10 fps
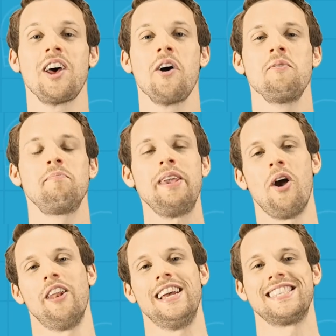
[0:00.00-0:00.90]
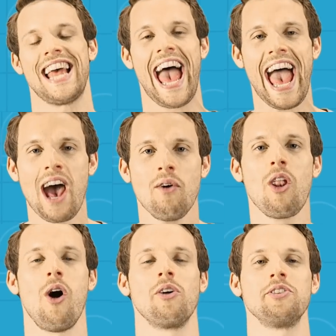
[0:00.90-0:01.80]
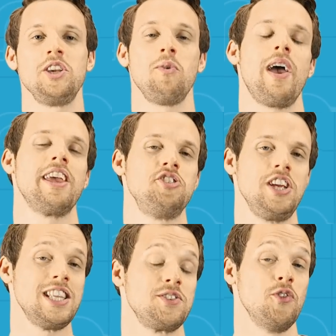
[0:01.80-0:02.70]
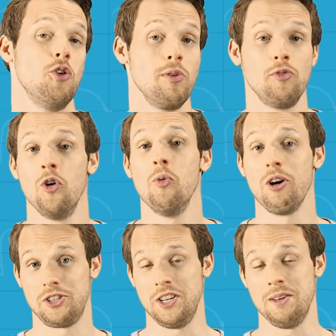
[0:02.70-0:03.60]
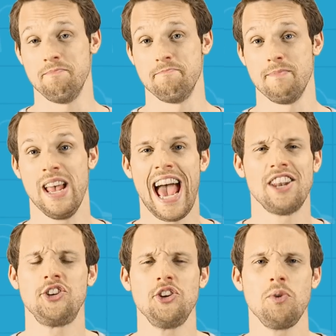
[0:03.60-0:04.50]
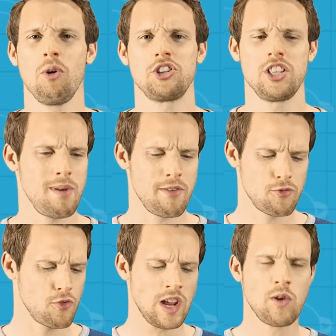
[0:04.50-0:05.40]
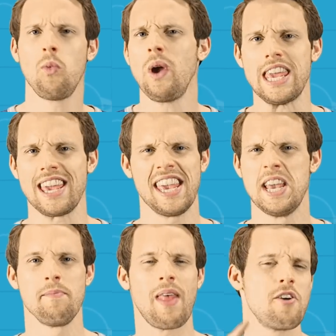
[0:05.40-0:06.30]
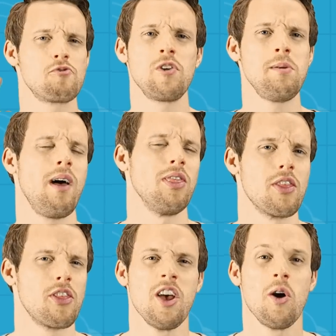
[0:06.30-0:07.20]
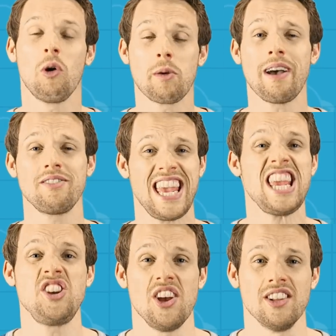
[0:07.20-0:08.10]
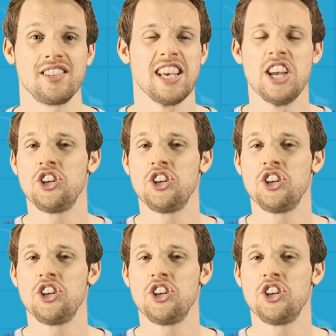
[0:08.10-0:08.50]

So be honest, how long do you wear your jeans for before washing them? And should you wash them every week, every month? What about t-shirts?